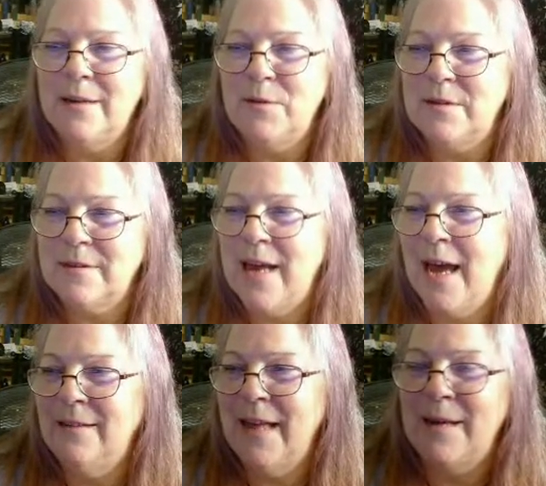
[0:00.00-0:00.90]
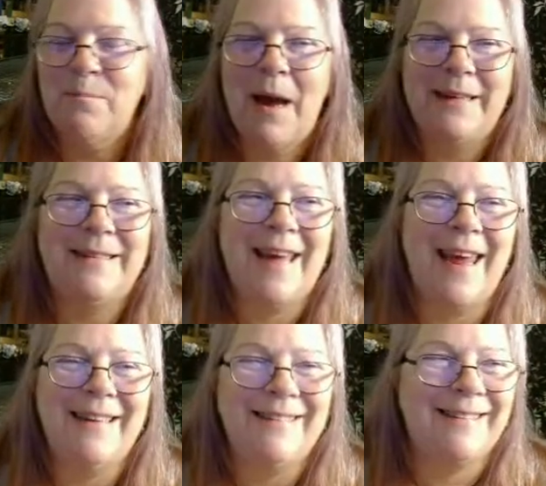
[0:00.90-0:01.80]
But, yeah, it
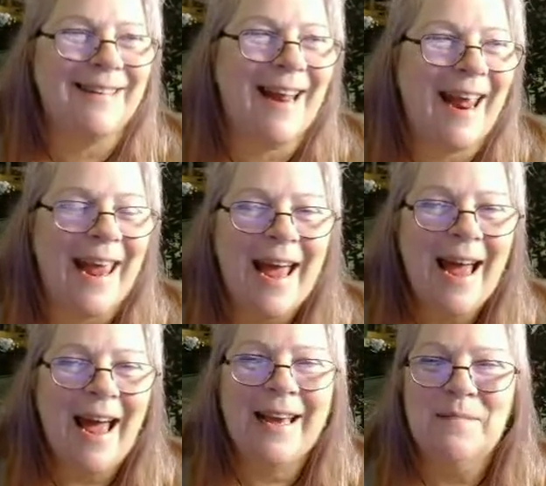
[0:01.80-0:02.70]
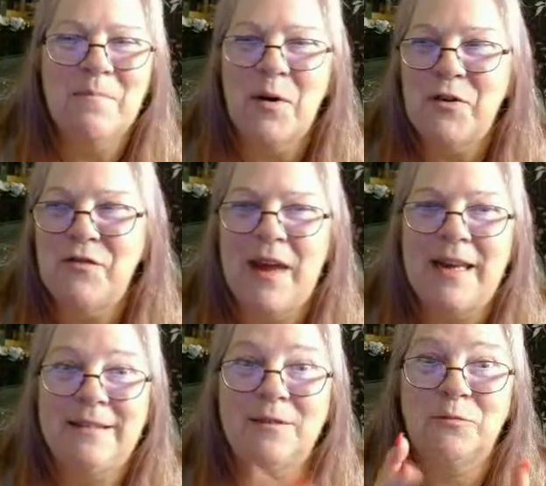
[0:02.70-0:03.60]
was really fun. That was kind of like
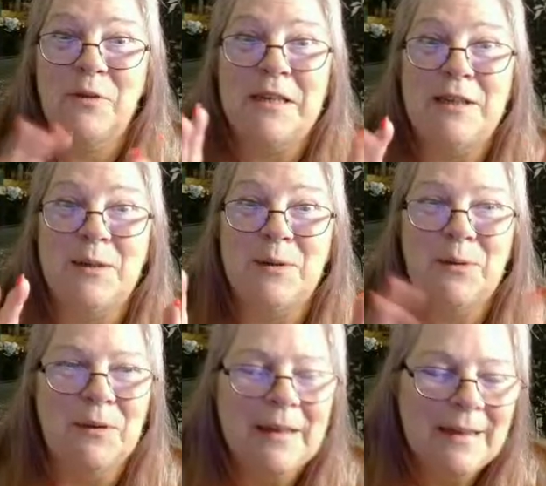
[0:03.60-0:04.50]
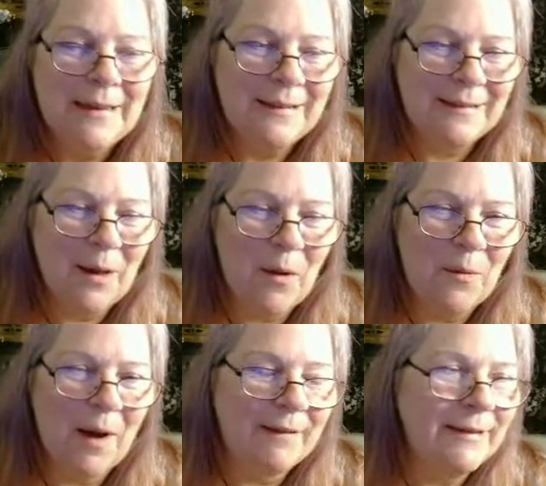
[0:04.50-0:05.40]
my day today. I got
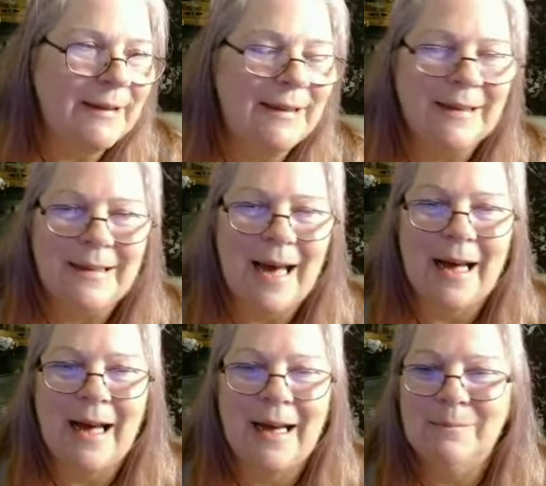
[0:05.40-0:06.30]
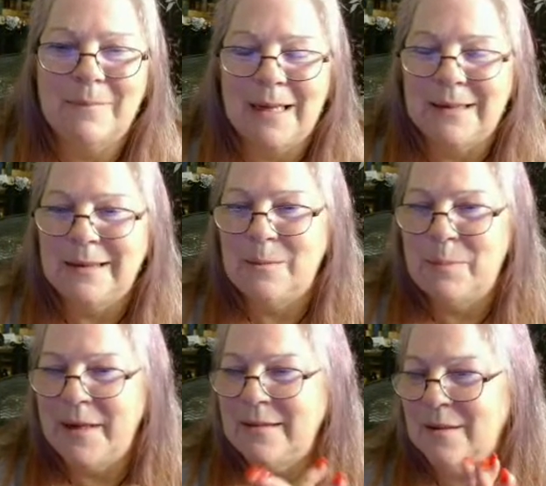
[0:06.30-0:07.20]
motivated to redo.
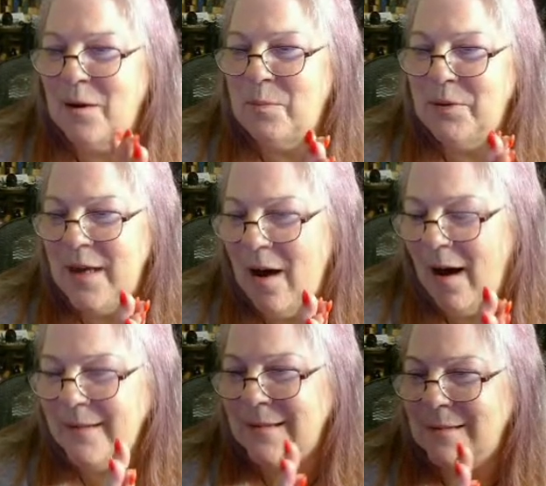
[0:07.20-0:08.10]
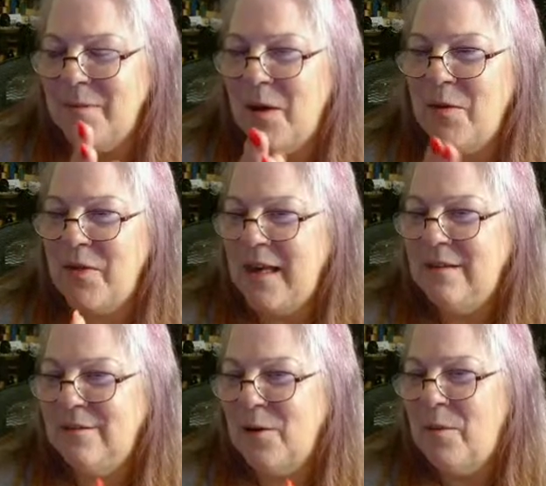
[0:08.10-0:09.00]
So, I redid
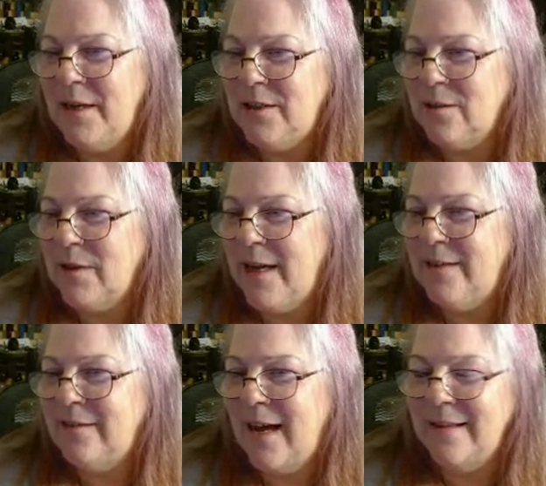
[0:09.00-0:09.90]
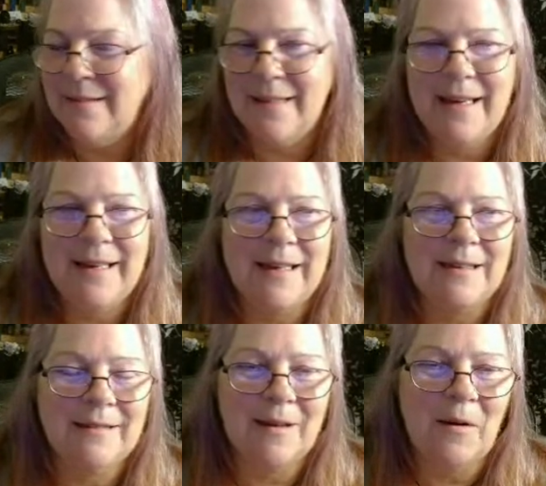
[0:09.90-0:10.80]
a little bit. So, pretty awesome,
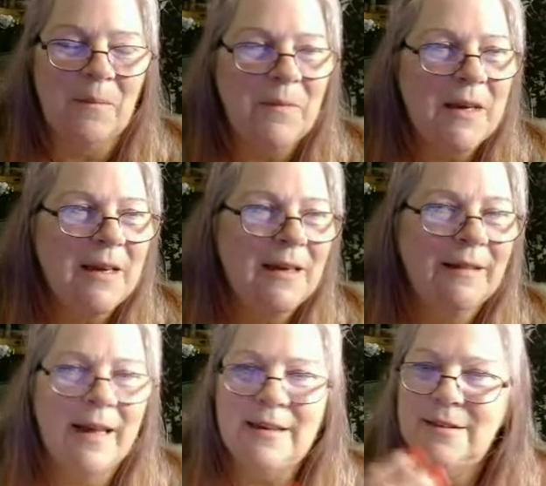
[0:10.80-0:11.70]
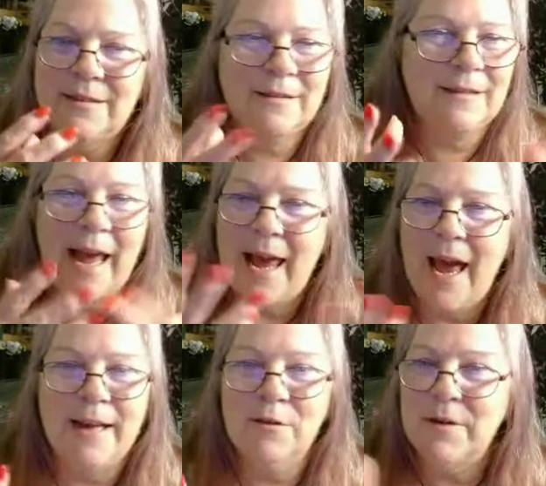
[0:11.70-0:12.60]
though. Thank you so much. I'm glad you guys
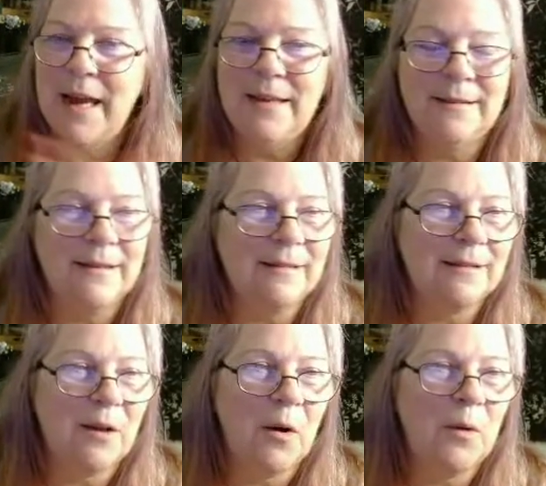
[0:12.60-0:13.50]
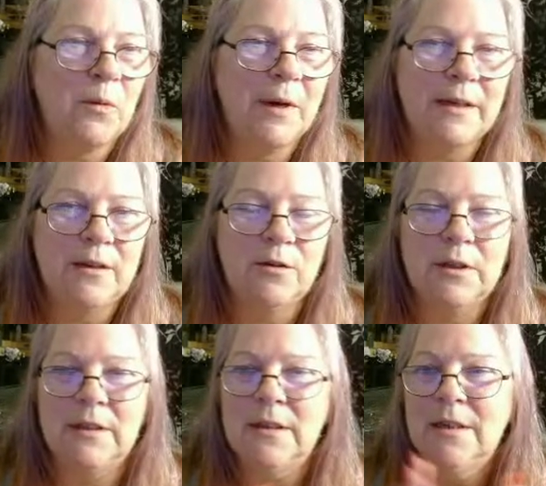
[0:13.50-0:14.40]
like it. So, they just
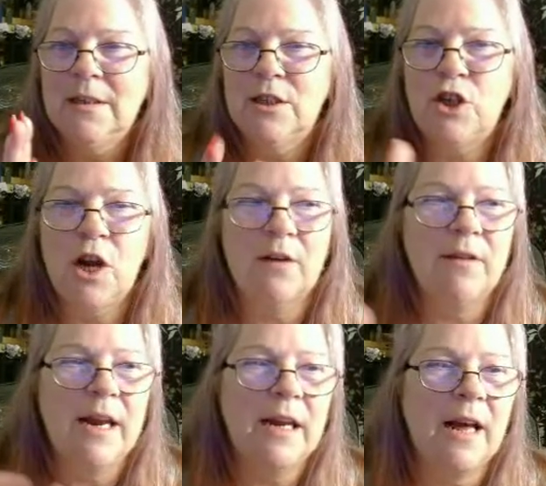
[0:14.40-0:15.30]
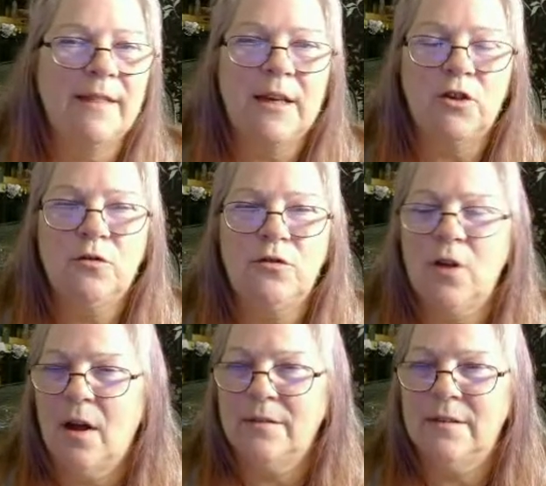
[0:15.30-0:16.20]
AI creates it. So
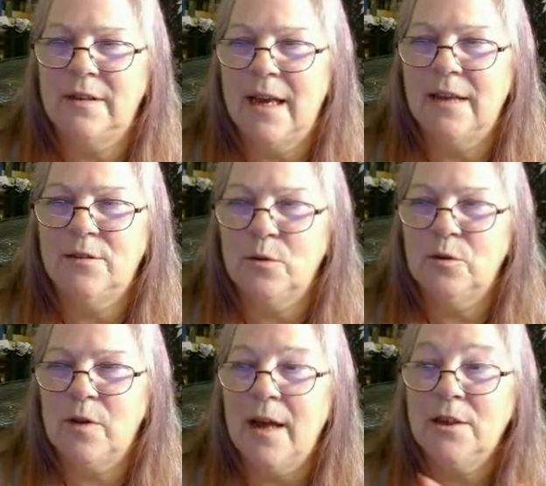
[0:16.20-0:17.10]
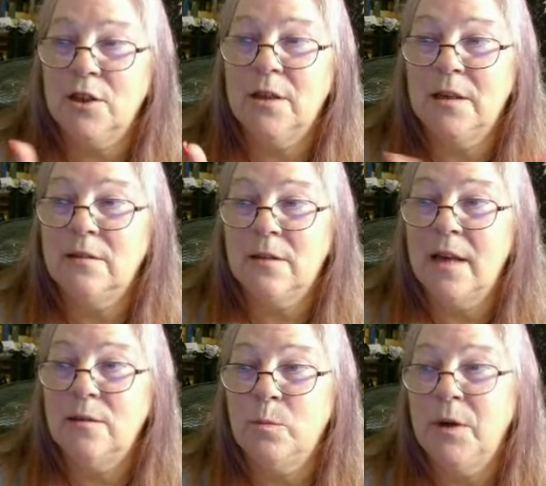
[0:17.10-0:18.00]
when you can generate, I
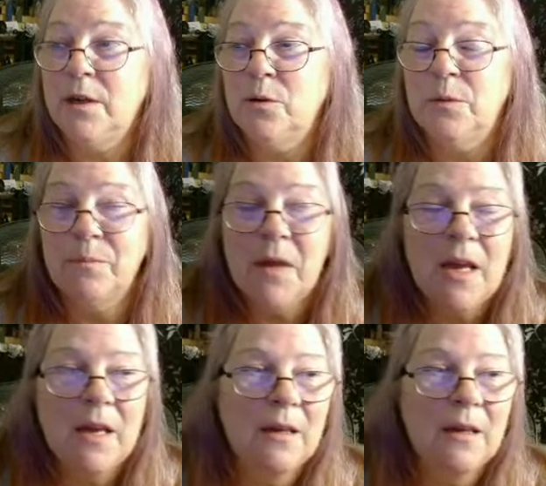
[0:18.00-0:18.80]
think 2 songs a day.